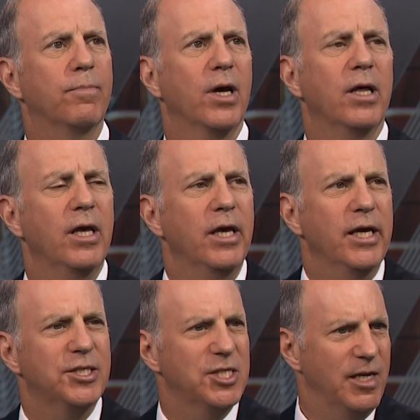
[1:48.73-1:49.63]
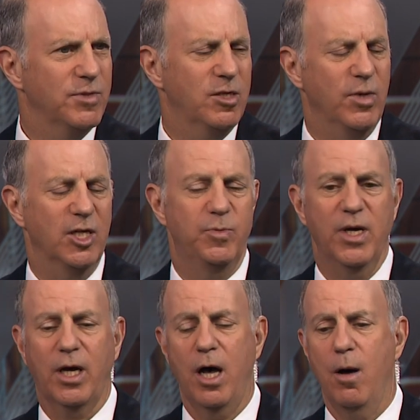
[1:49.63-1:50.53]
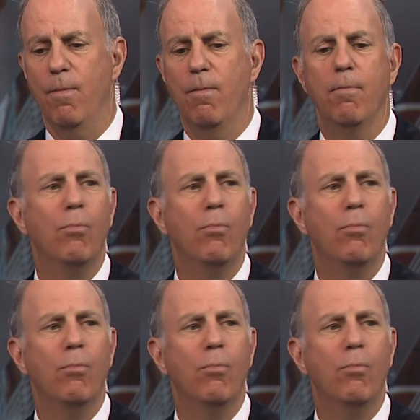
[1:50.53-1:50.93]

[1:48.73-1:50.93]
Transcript: But it seems to me it's become